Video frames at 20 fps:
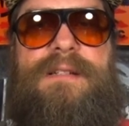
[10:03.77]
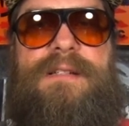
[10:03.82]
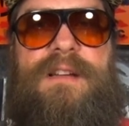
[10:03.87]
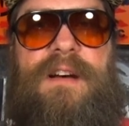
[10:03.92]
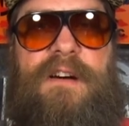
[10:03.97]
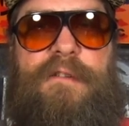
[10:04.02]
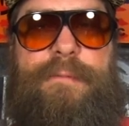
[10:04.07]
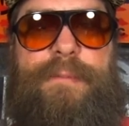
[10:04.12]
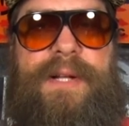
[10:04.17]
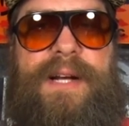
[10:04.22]

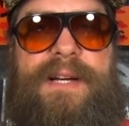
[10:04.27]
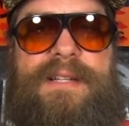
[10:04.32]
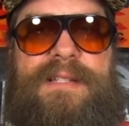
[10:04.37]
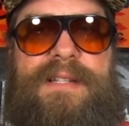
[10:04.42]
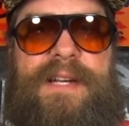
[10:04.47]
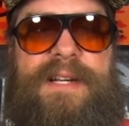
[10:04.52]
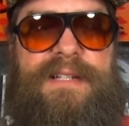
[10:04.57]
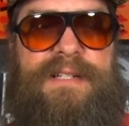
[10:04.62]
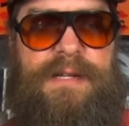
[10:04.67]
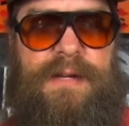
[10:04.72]
soft
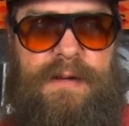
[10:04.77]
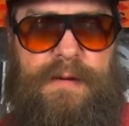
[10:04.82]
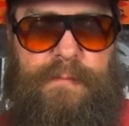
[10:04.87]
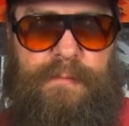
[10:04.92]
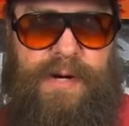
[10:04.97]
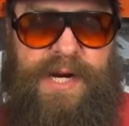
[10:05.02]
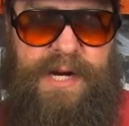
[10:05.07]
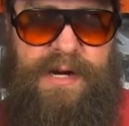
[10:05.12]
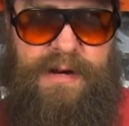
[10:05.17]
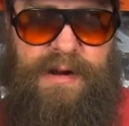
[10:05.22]
plastics
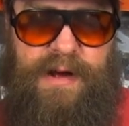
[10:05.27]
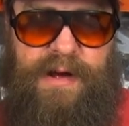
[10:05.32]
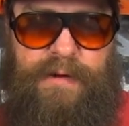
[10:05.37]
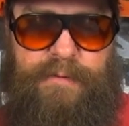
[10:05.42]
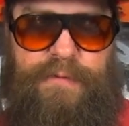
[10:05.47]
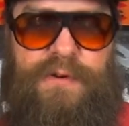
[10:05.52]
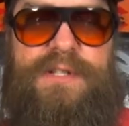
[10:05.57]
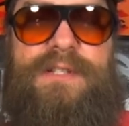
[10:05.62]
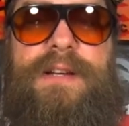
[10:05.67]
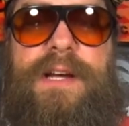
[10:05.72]
made out
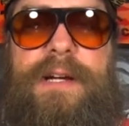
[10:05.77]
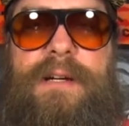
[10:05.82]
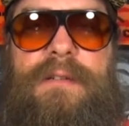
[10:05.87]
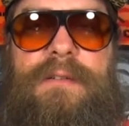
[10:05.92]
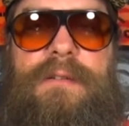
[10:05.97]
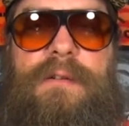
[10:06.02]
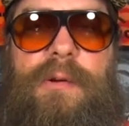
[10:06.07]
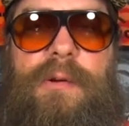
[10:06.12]
of recycled